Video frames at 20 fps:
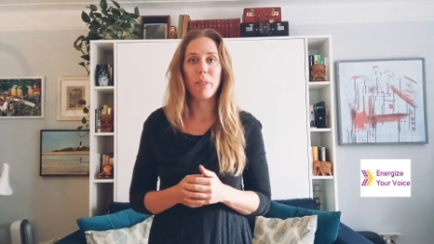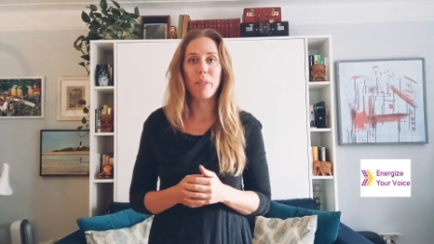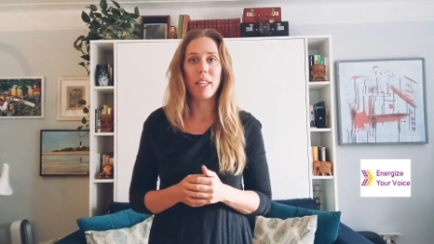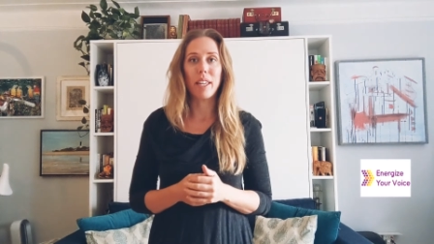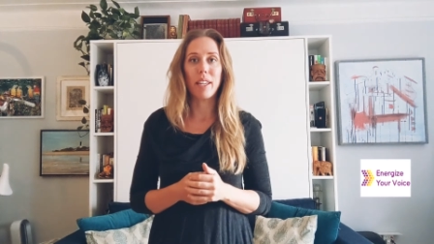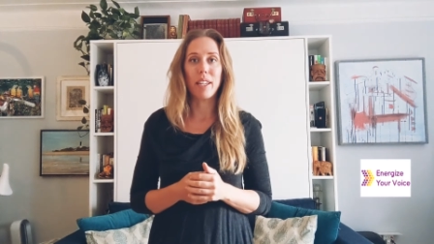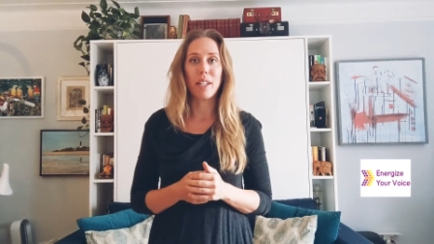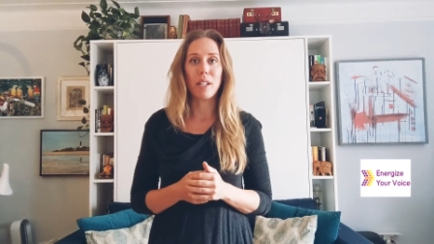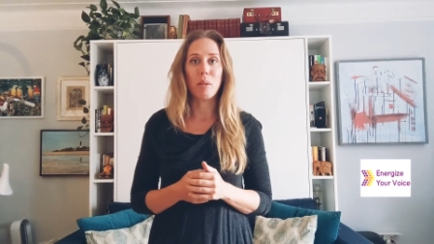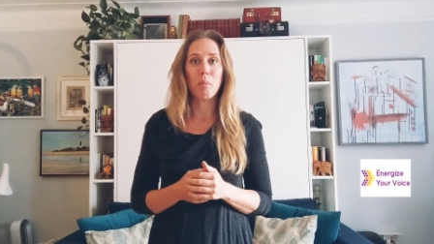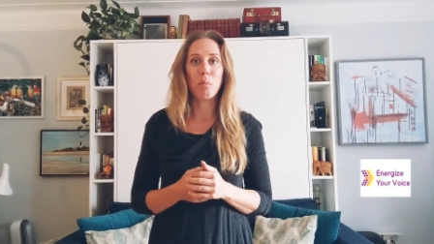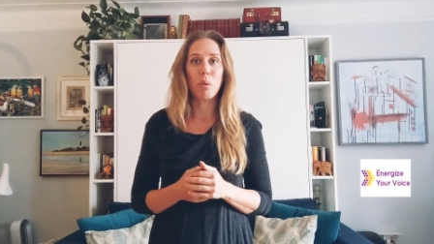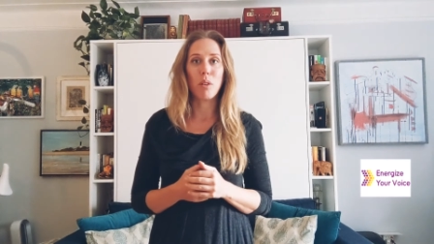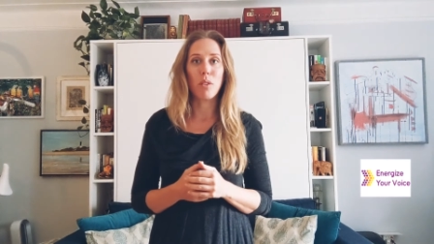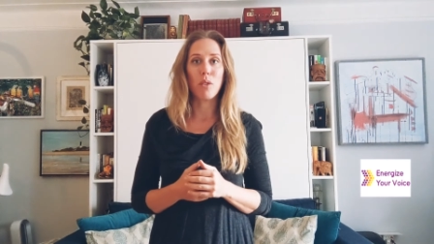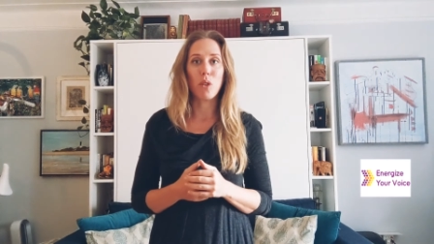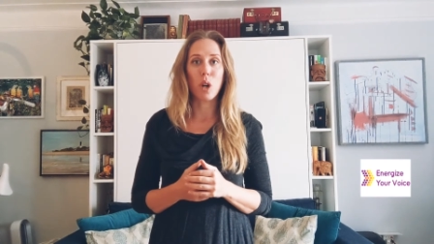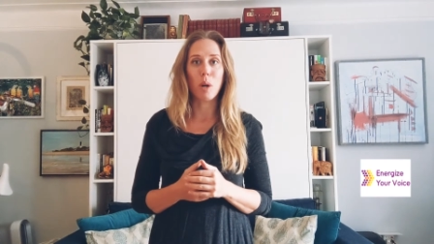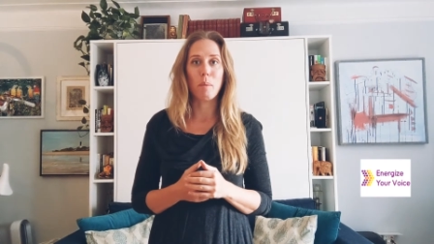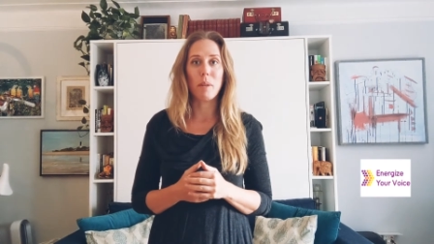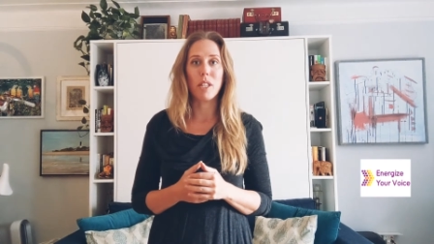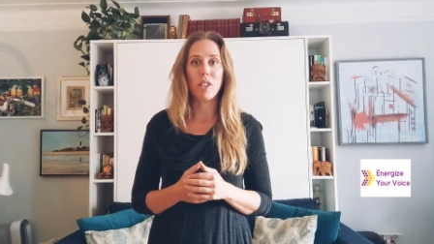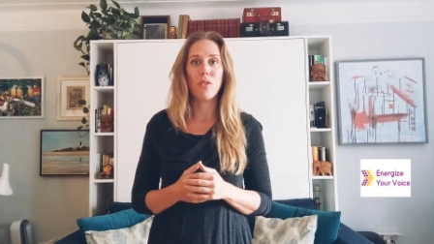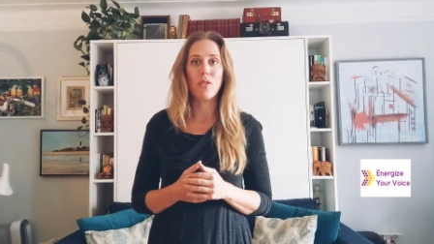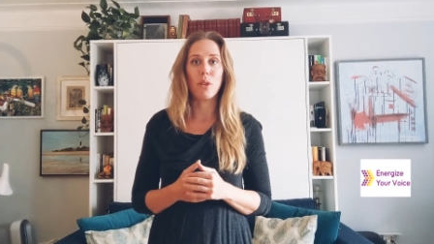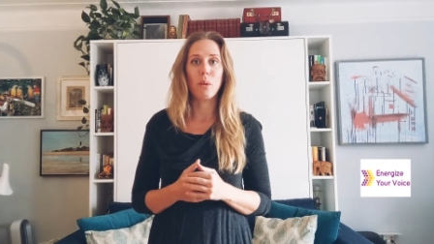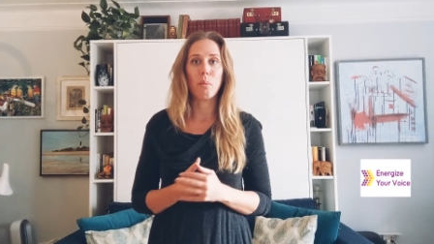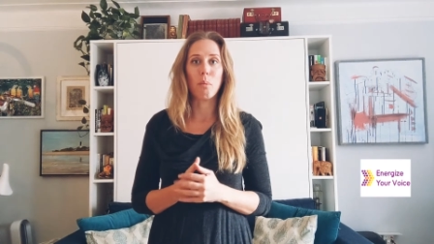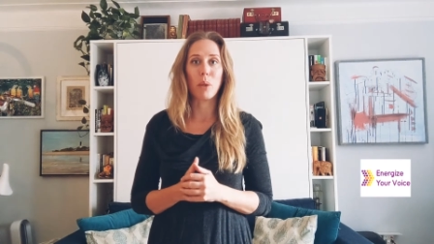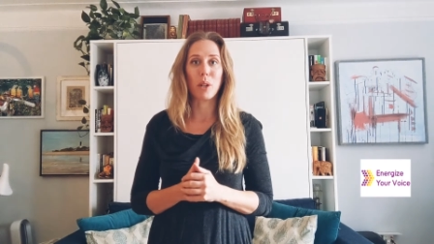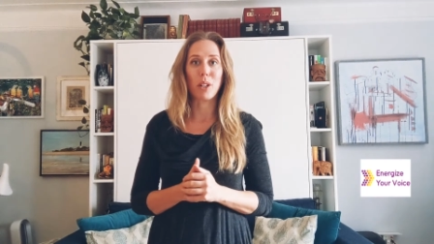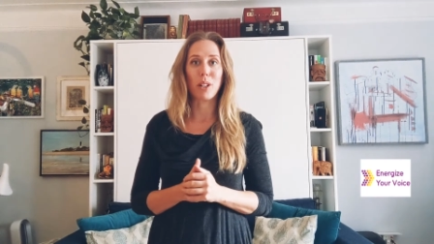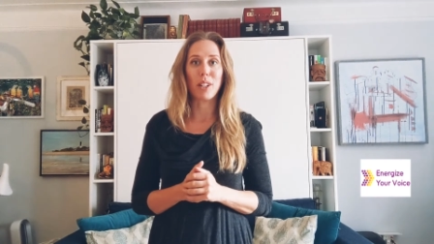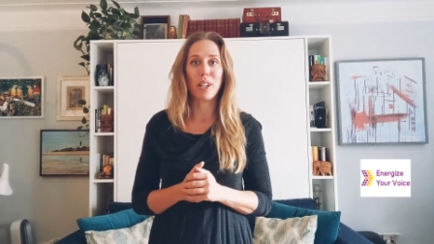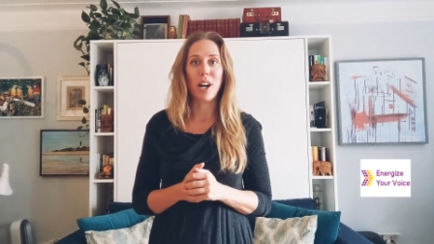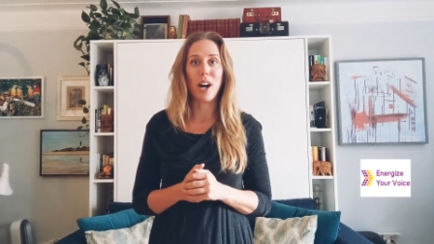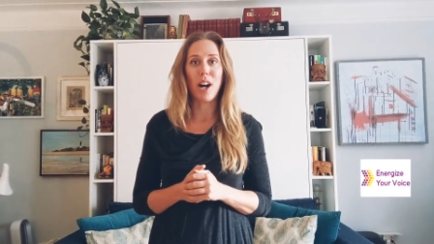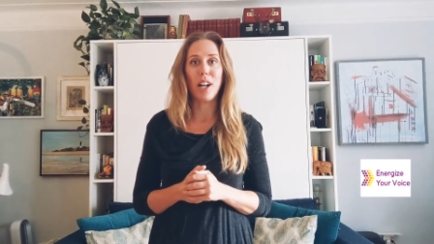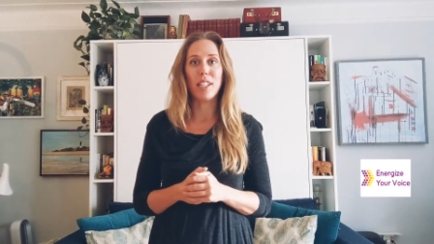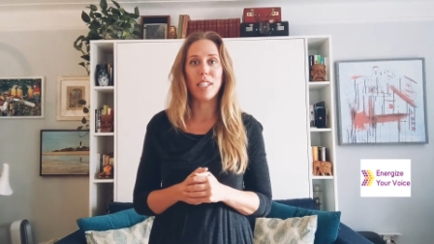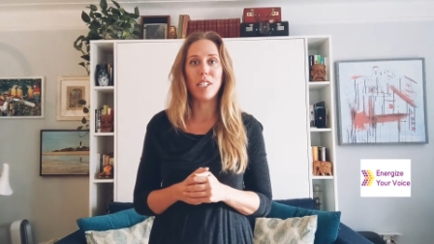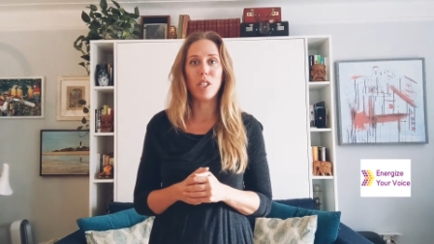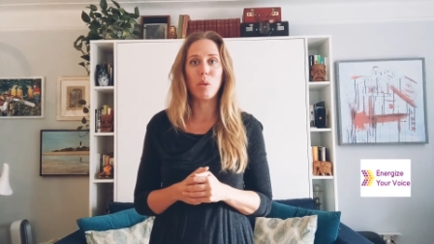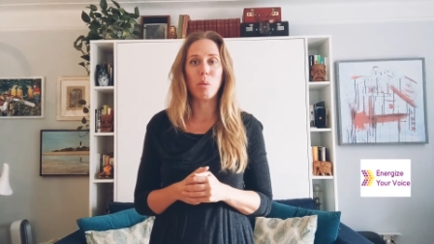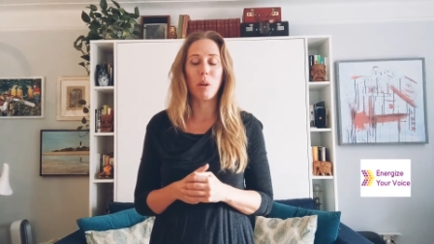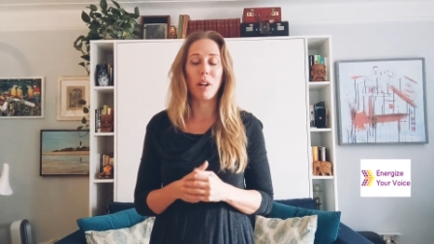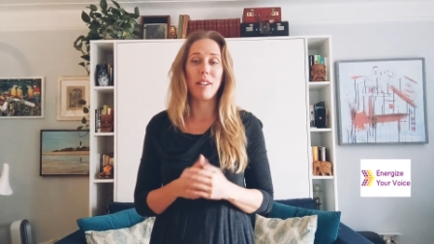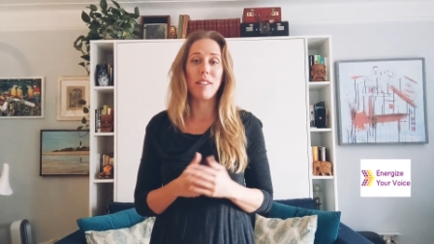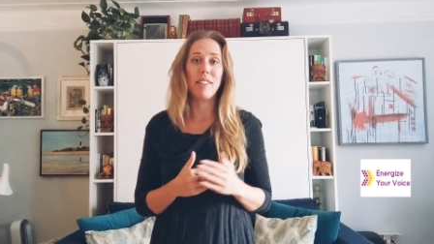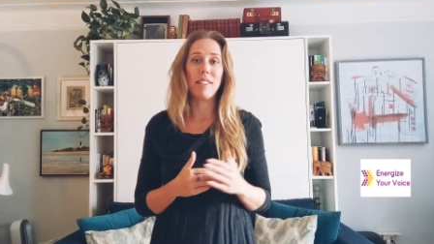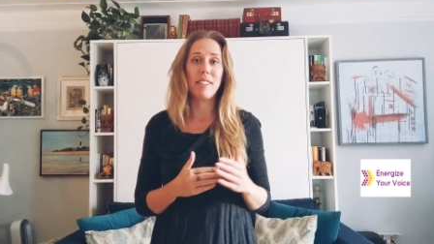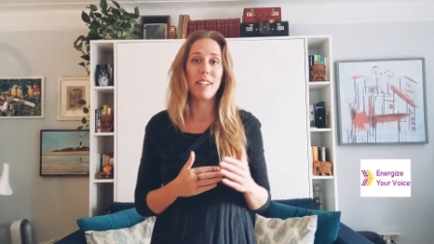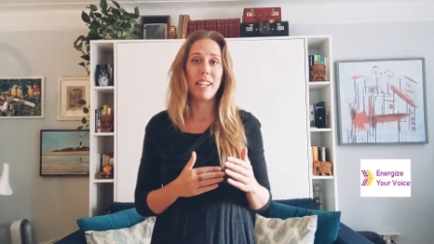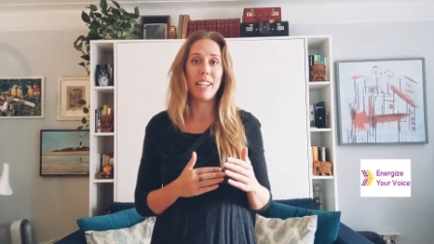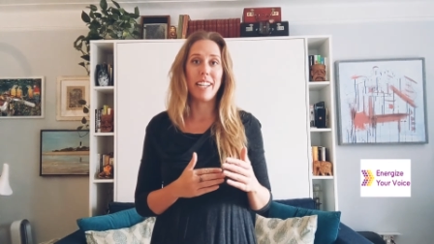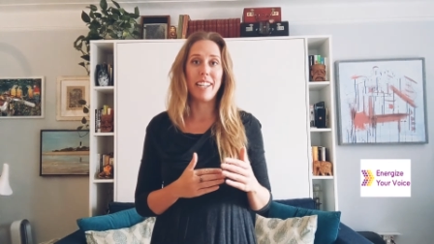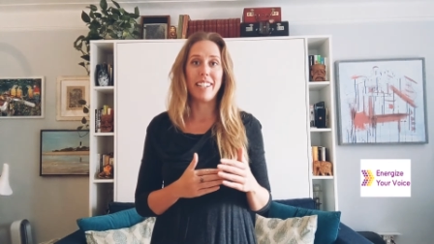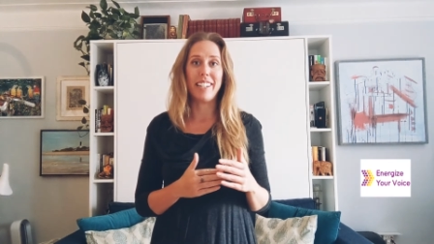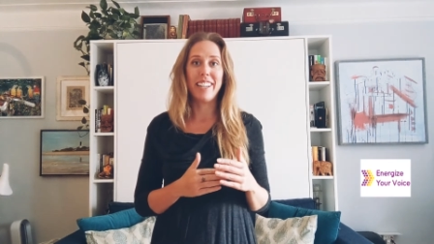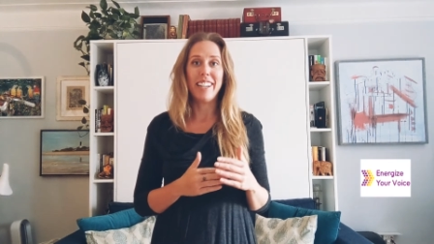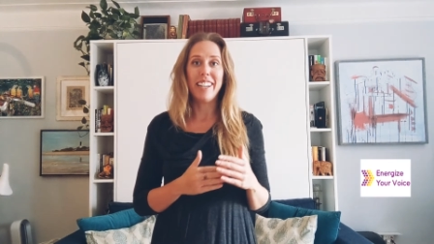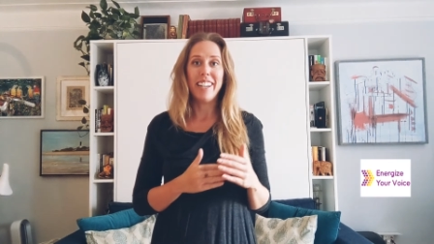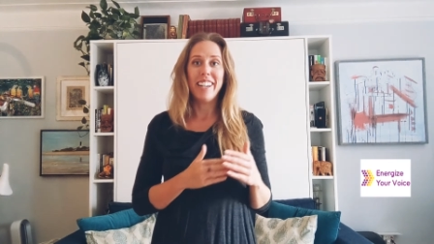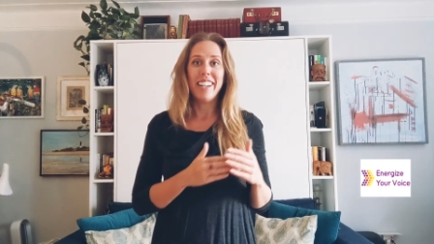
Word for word: in performance from Brooklyn College where I studied